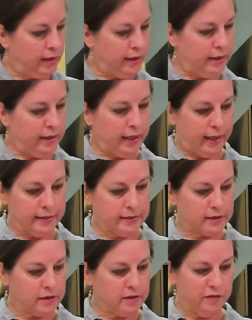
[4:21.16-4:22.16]
It
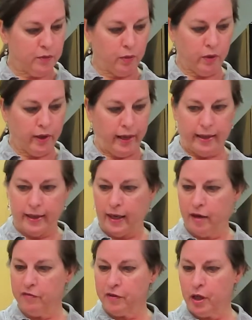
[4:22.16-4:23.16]
asks for a
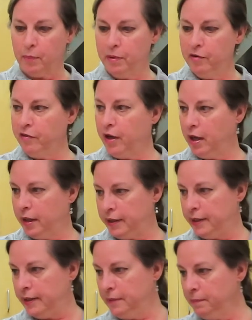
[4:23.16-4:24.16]
1/2 cup of
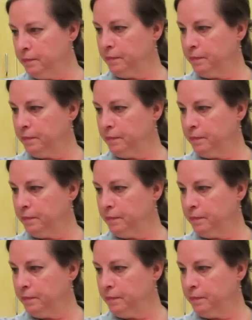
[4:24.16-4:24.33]
honey.